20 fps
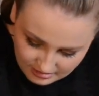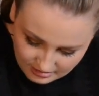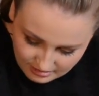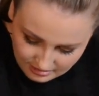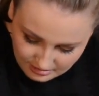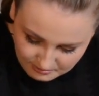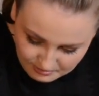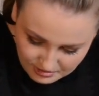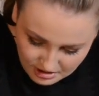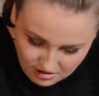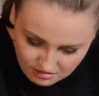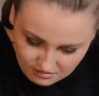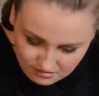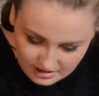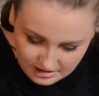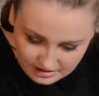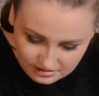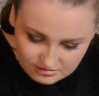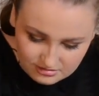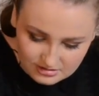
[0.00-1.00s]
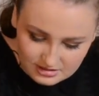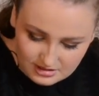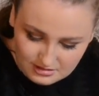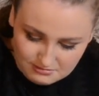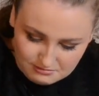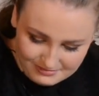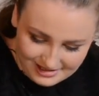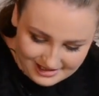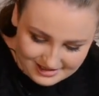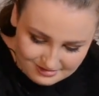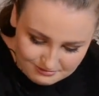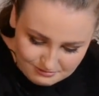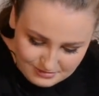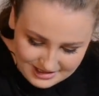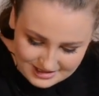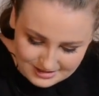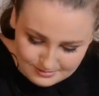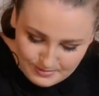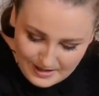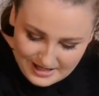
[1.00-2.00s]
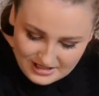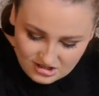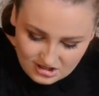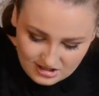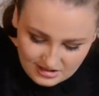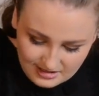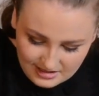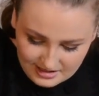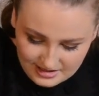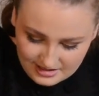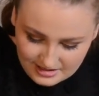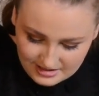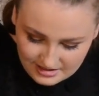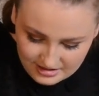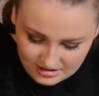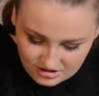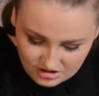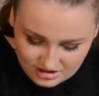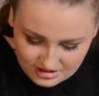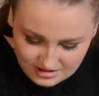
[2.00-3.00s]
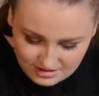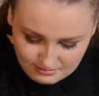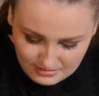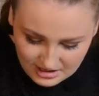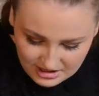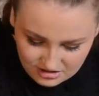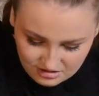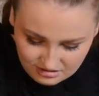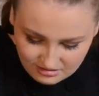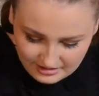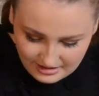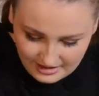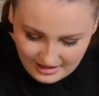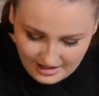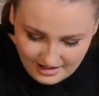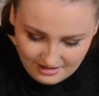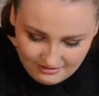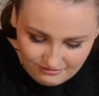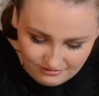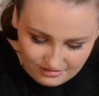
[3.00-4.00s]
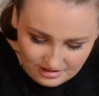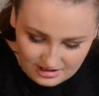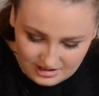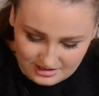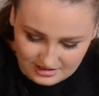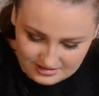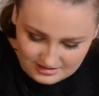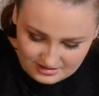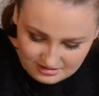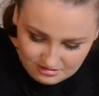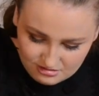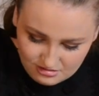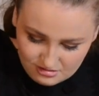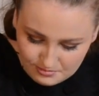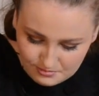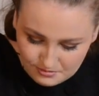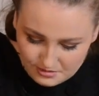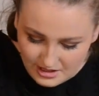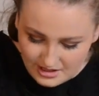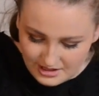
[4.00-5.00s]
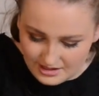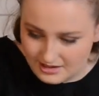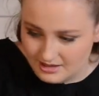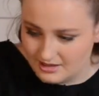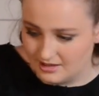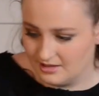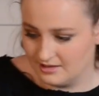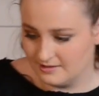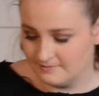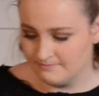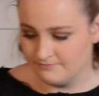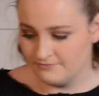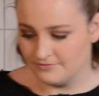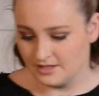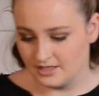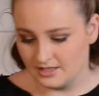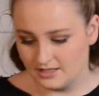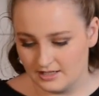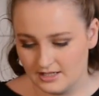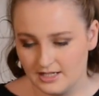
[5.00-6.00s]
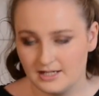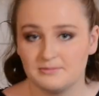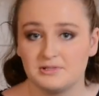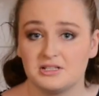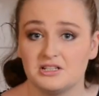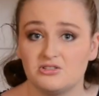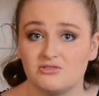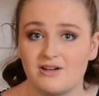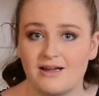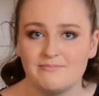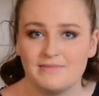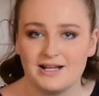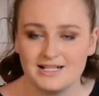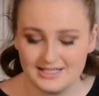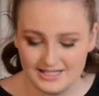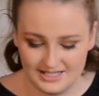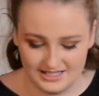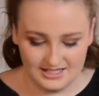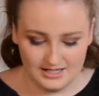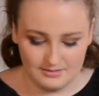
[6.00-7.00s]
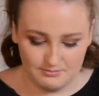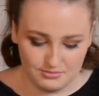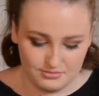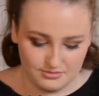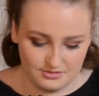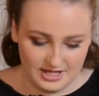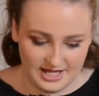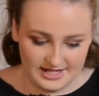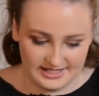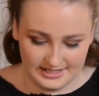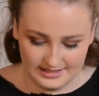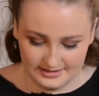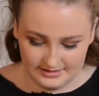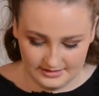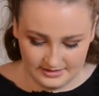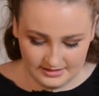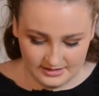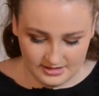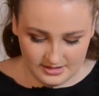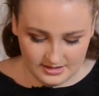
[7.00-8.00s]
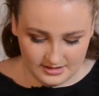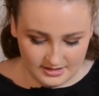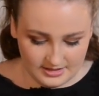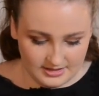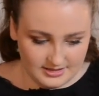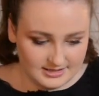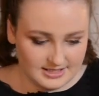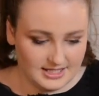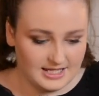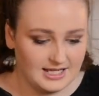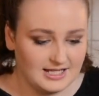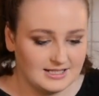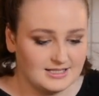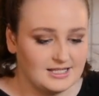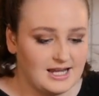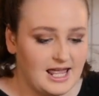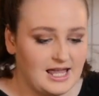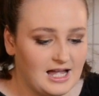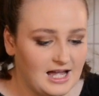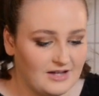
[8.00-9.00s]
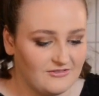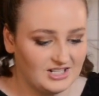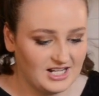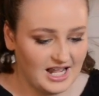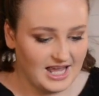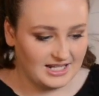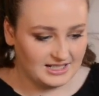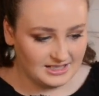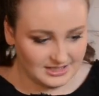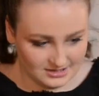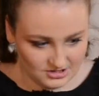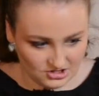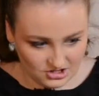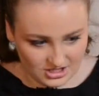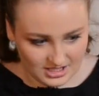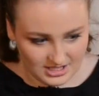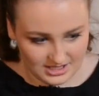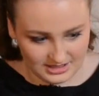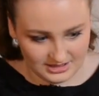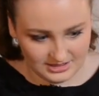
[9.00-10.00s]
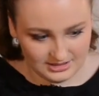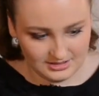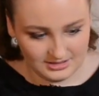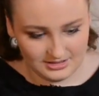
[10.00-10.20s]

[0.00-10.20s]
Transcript: the bowl a good mix with my spatula just to make sure everything is incorporated. And I'm gonna grab my tin and pour that in. So here today I have an 8-inch tin.